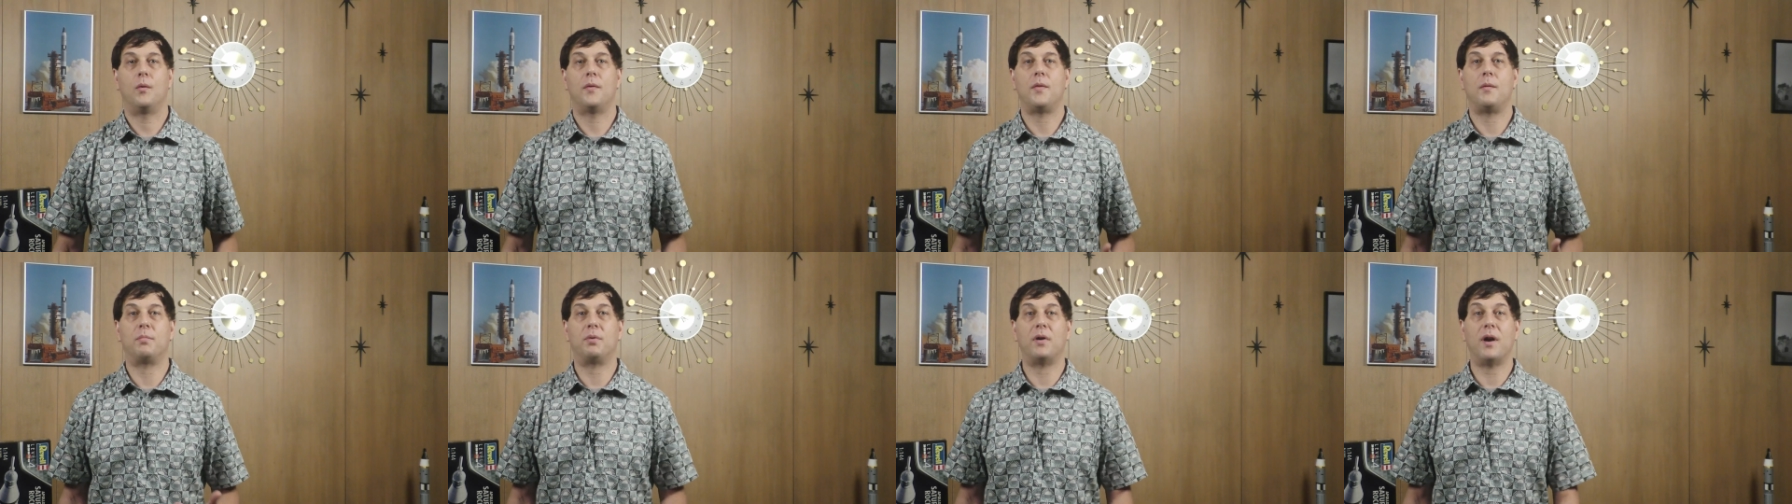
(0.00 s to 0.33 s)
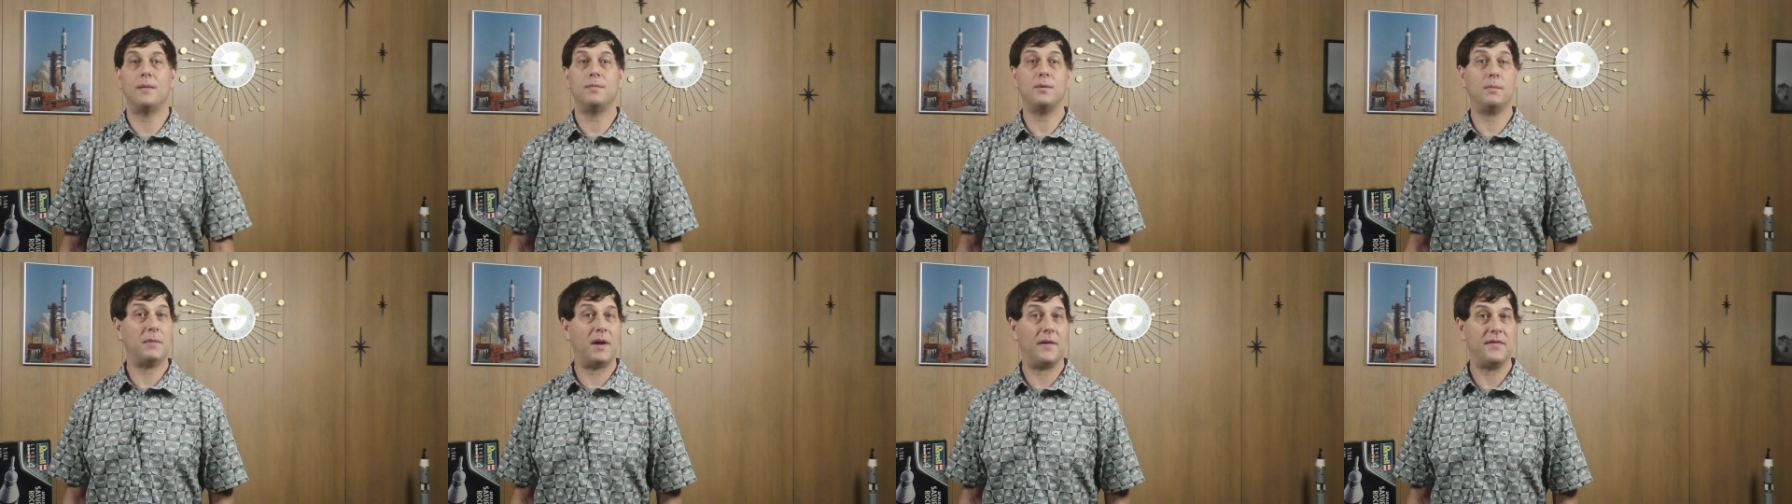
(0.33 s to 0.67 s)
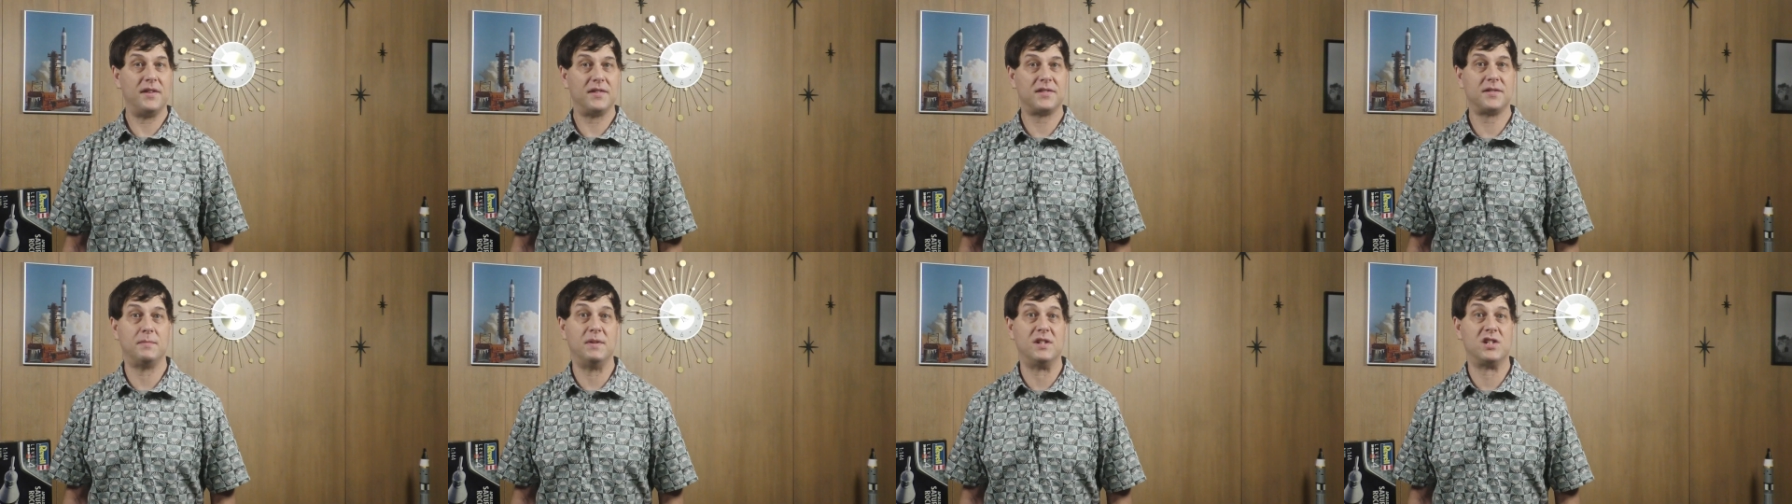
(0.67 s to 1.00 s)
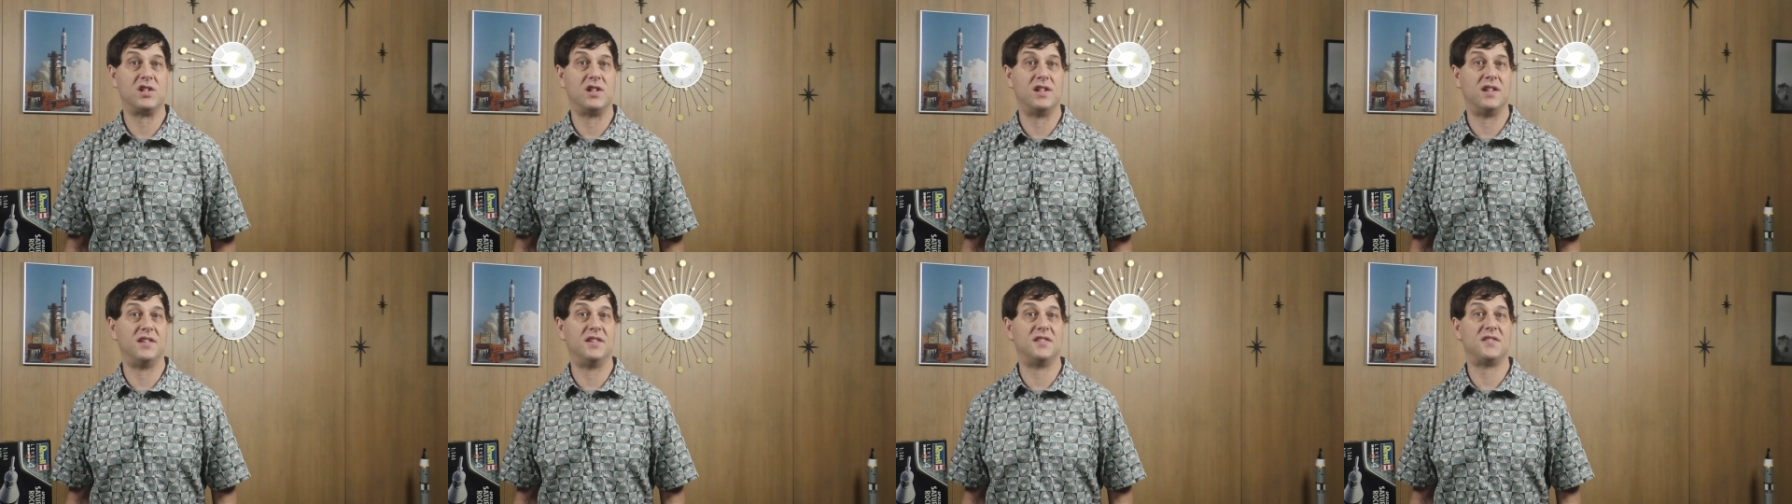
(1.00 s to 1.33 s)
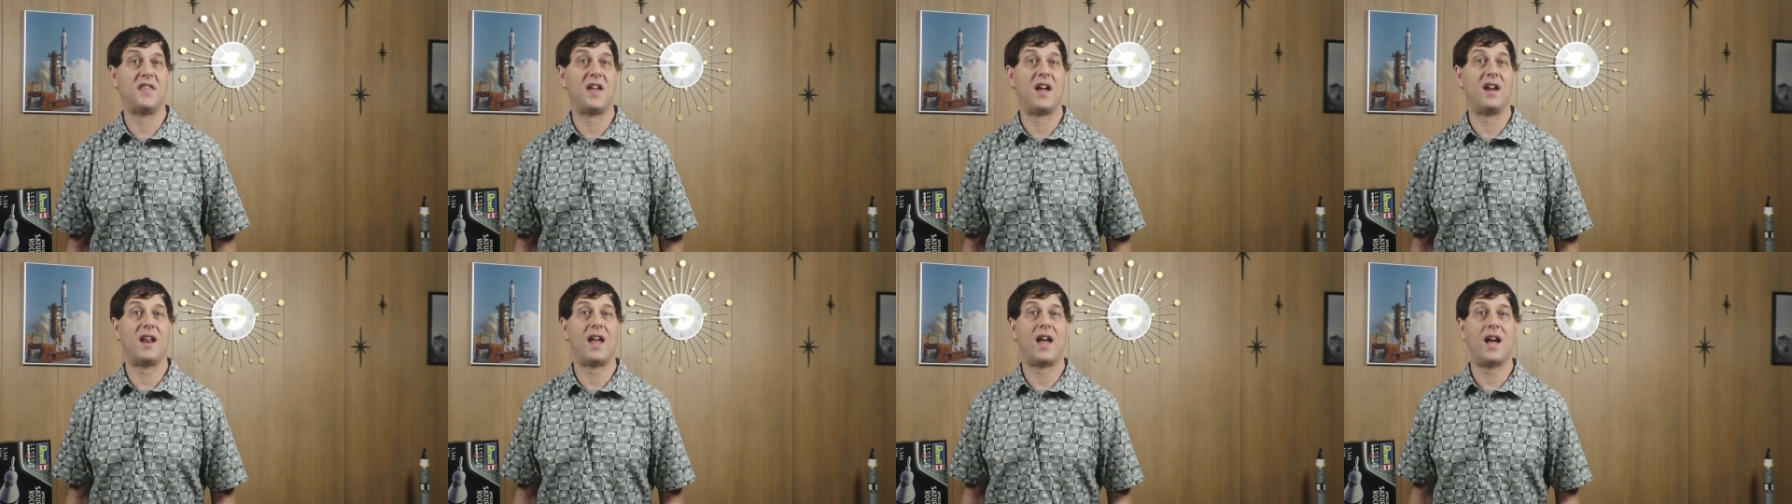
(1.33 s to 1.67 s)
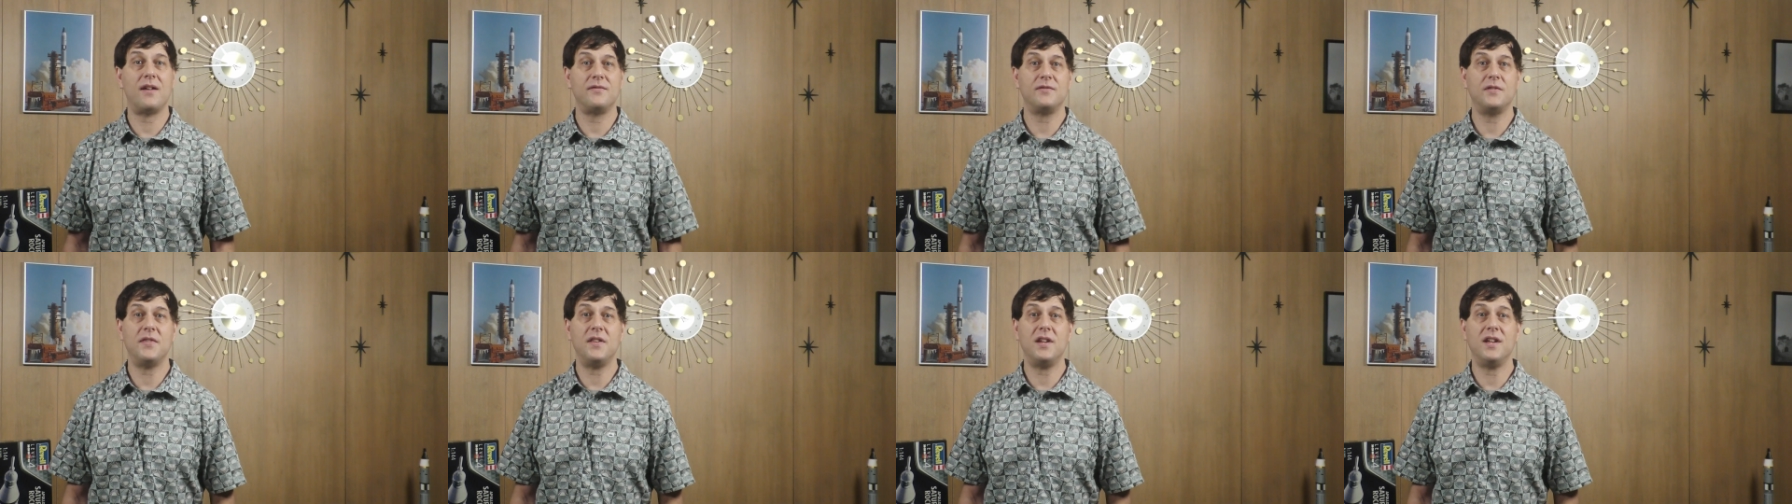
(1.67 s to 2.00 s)
Well, the problem on this mission is that
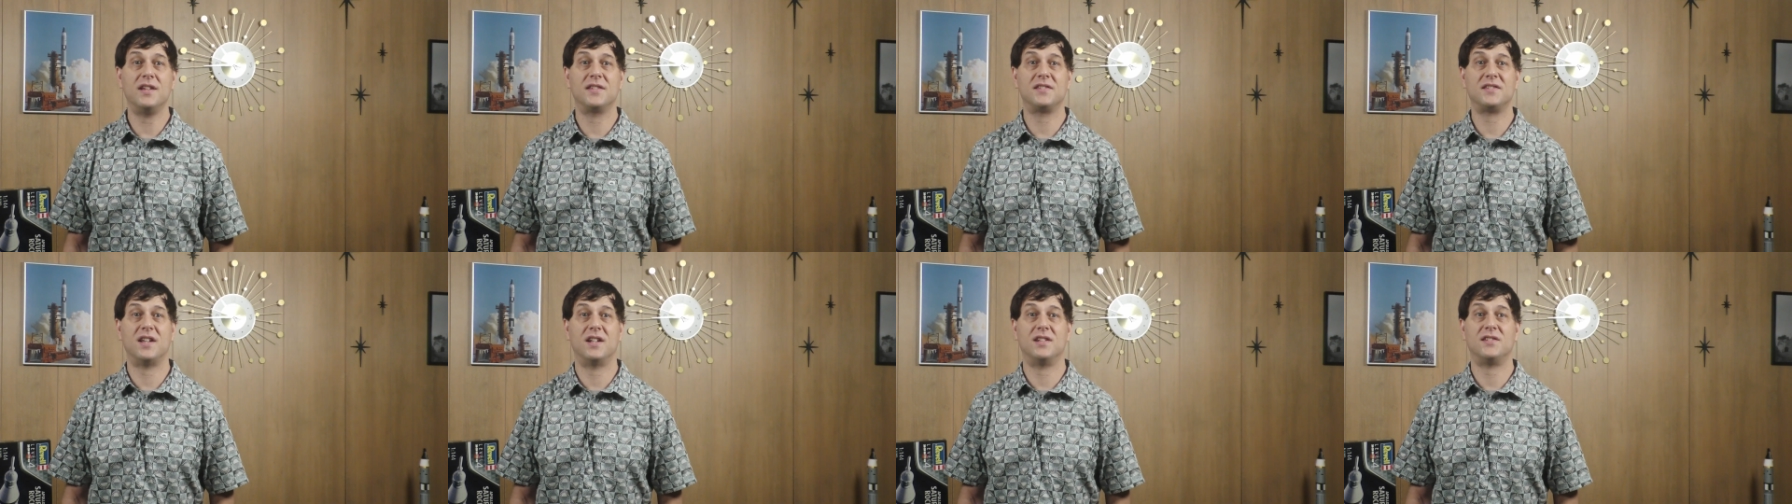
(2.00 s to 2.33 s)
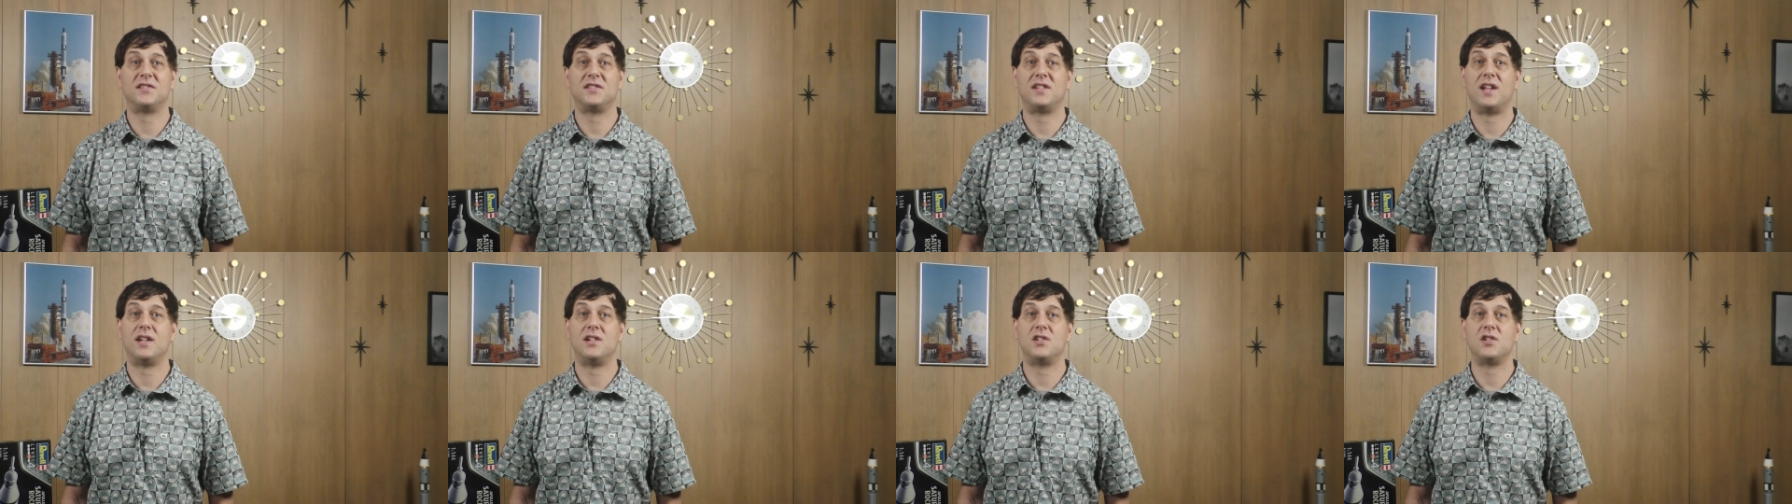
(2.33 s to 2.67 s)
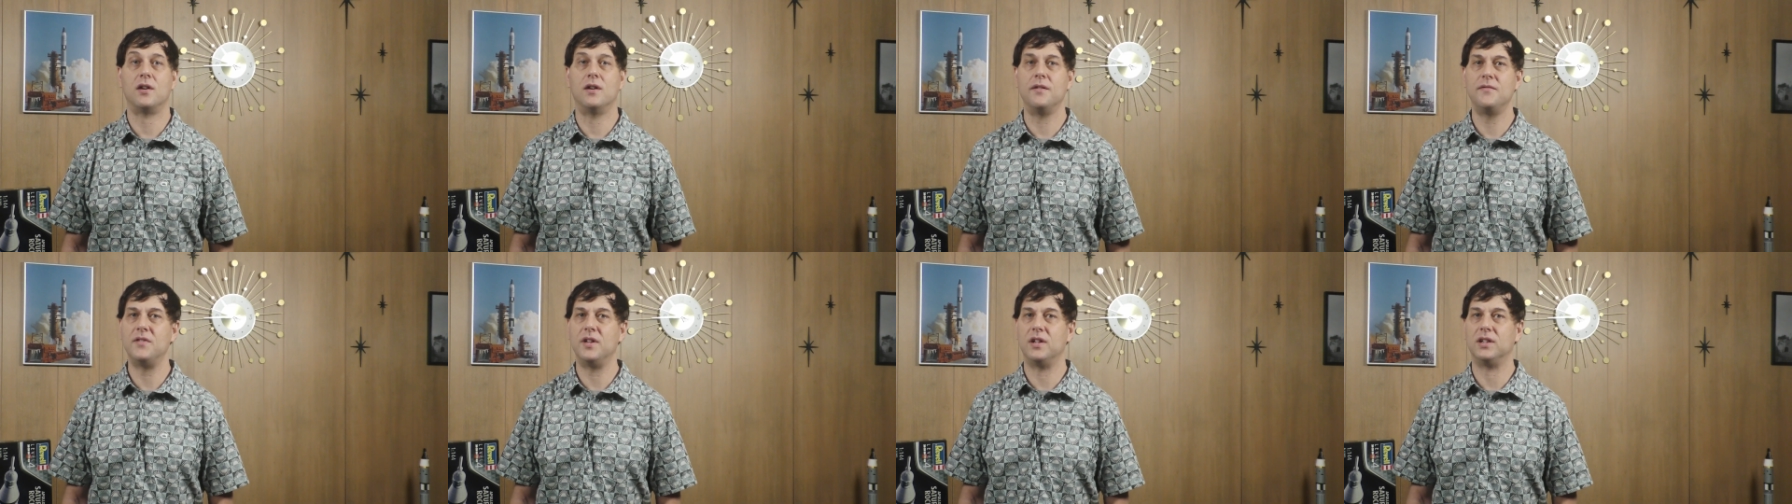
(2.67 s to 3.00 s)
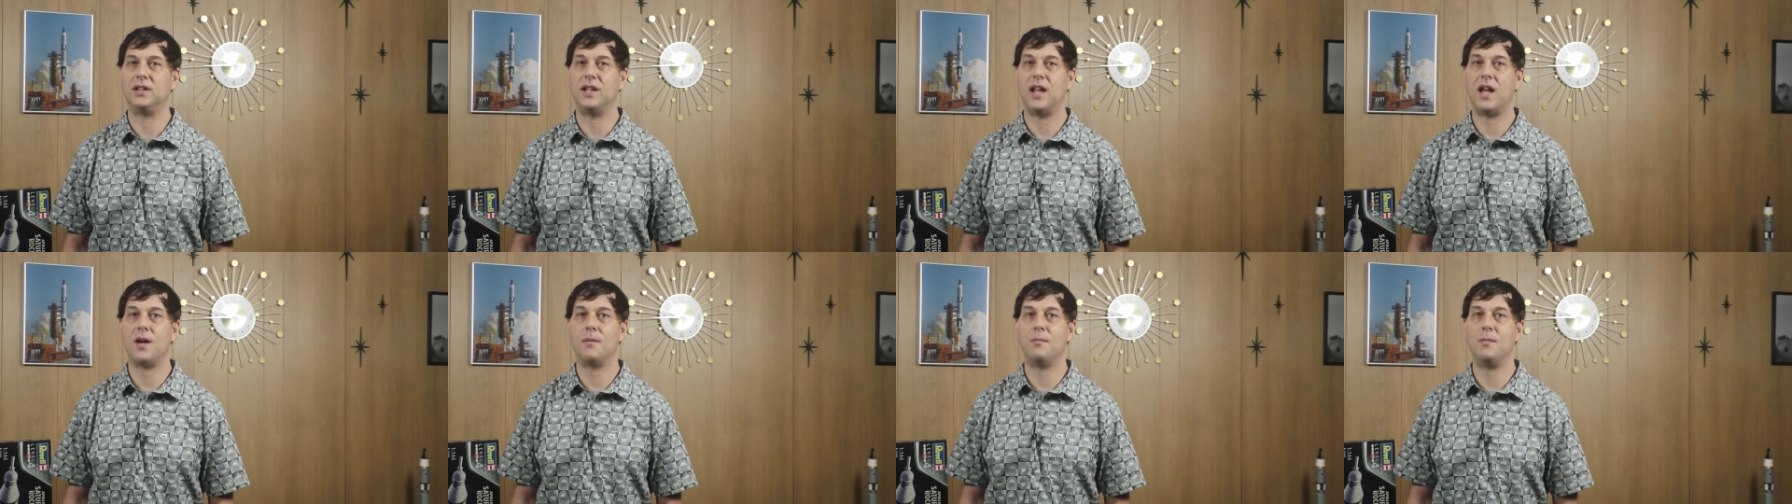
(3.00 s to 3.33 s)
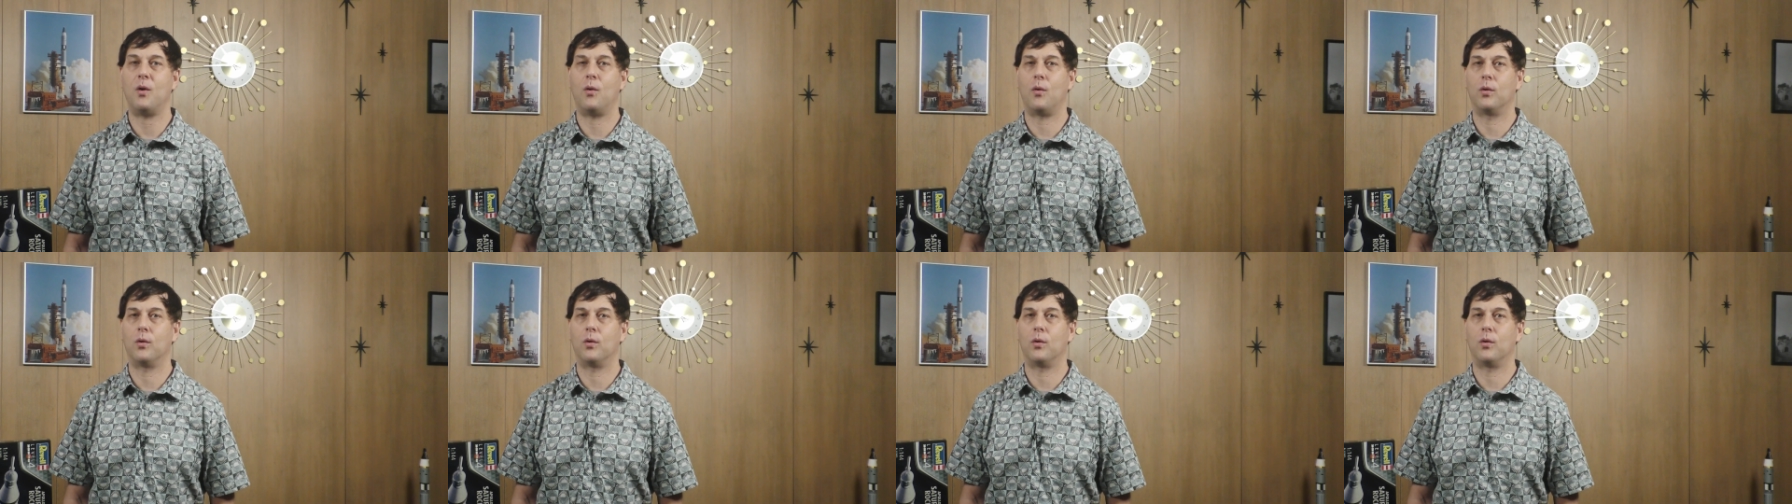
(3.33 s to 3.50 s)
after the ascent stage of the LEM,